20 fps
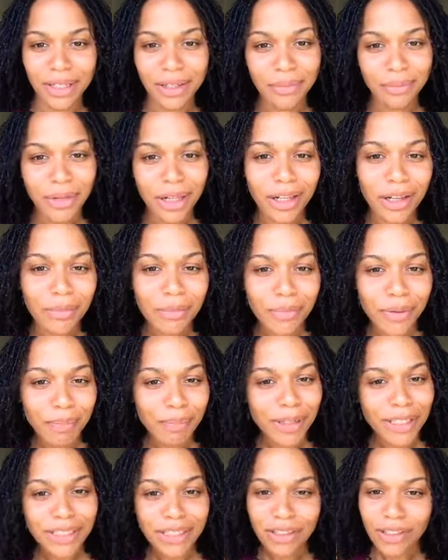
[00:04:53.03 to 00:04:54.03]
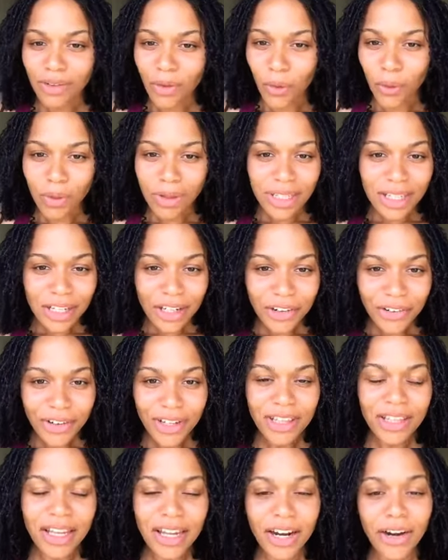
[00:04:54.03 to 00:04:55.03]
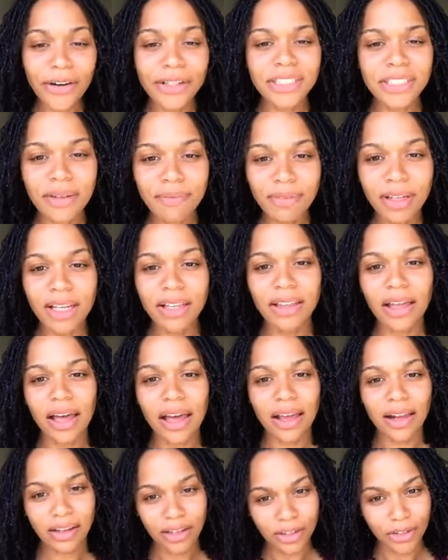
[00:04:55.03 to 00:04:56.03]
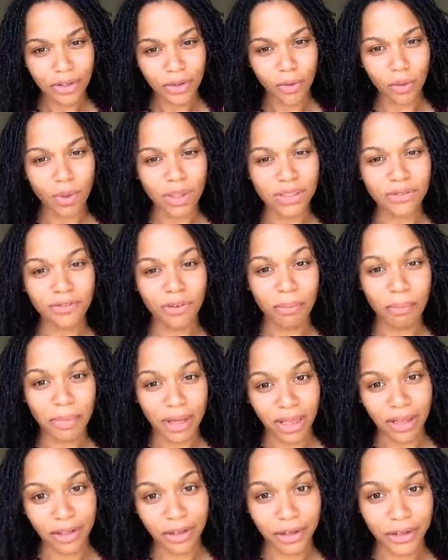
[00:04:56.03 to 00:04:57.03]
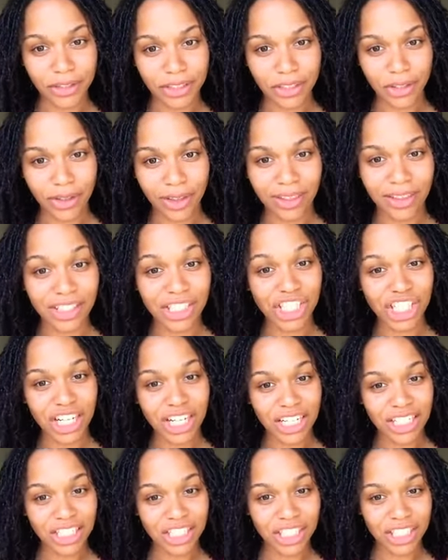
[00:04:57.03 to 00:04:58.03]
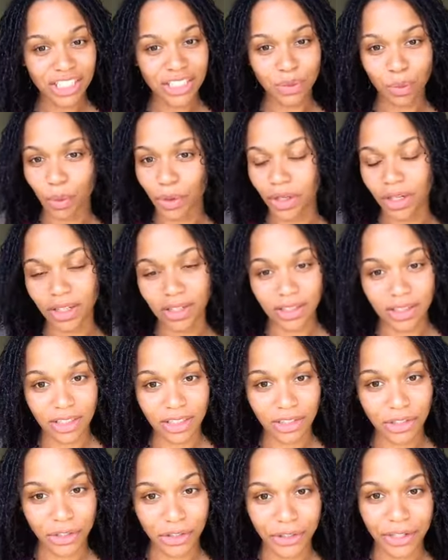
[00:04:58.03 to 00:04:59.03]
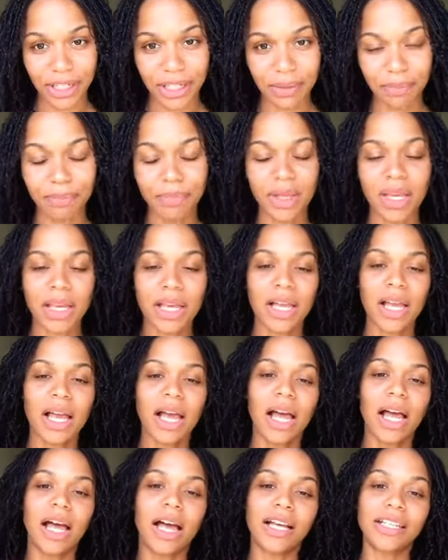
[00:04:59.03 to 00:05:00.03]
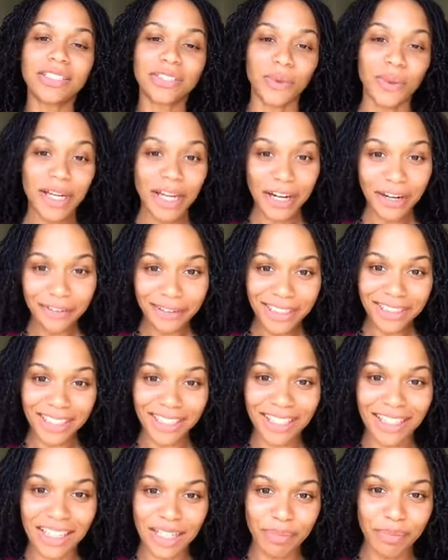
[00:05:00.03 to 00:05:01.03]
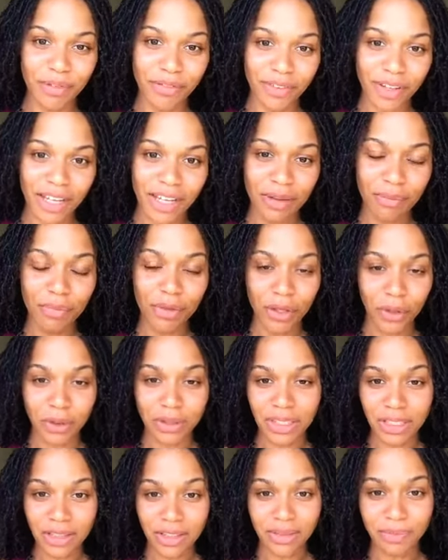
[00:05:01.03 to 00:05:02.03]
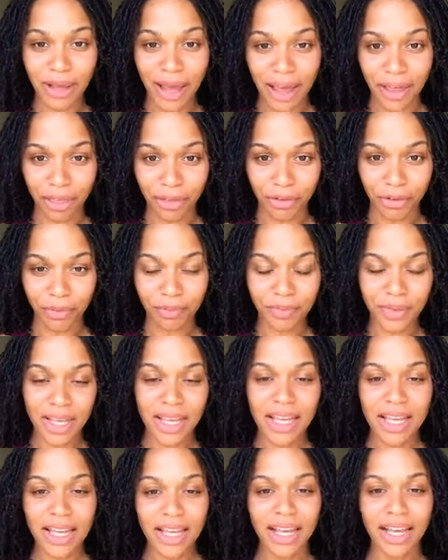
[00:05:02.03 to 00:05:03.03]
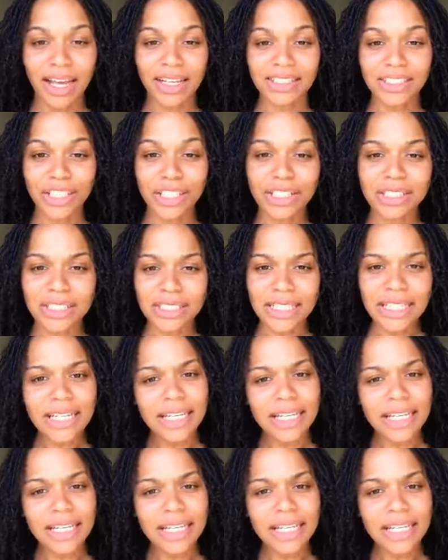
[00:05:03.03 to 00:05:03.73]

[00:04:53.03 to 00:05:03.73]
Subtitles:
clumped up piece of old litter in there, or something that was familiar, so that the changes wouldn't deter him. So here is a clip of him using the bathroom. As you can see, he